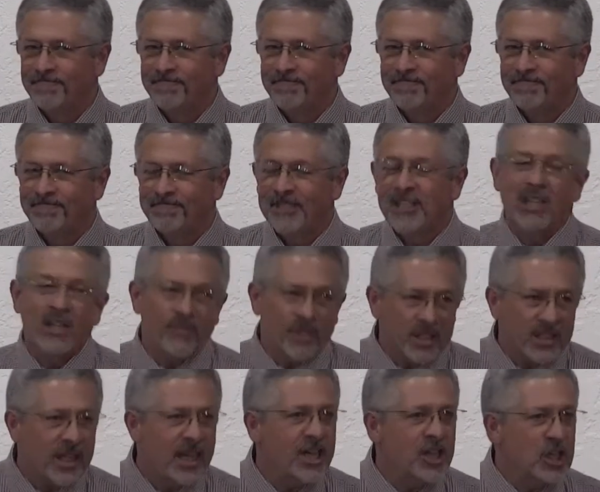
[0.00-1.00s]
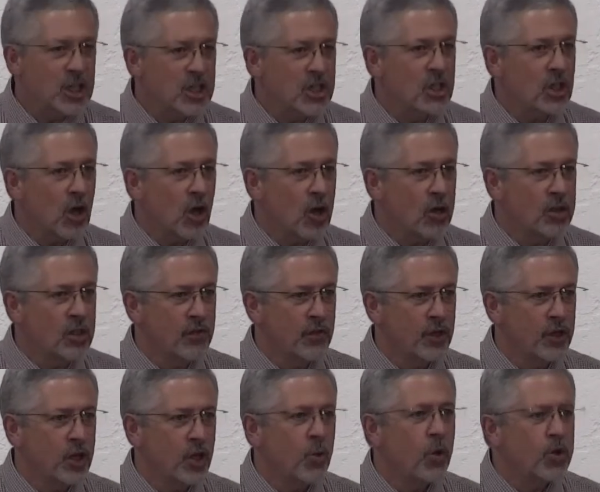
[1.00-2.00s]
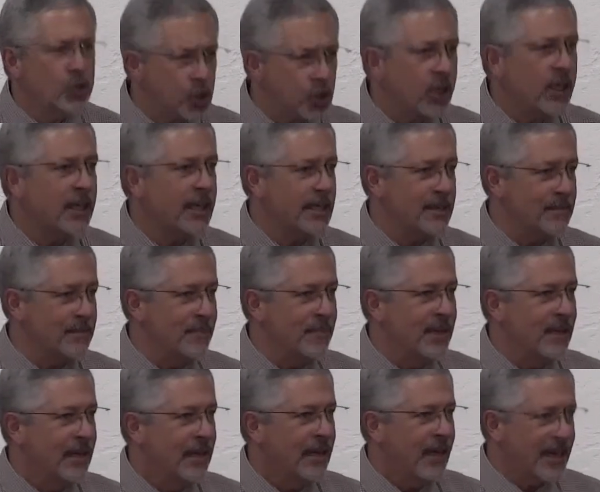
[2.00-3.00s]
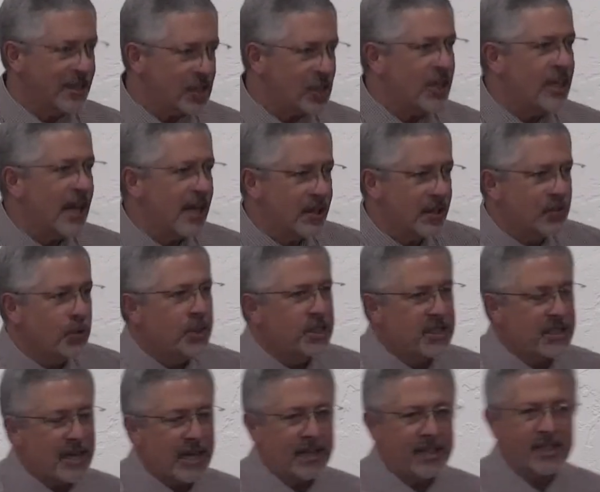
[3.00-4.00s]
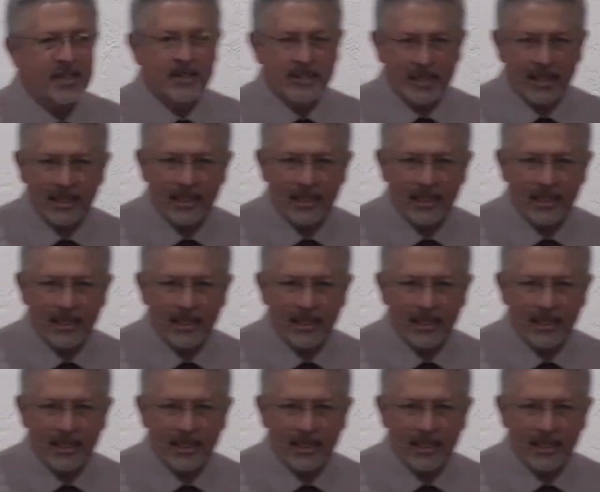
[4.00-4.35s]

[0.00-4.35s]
this invitation song's for you. Won't you come as together we stand and sing?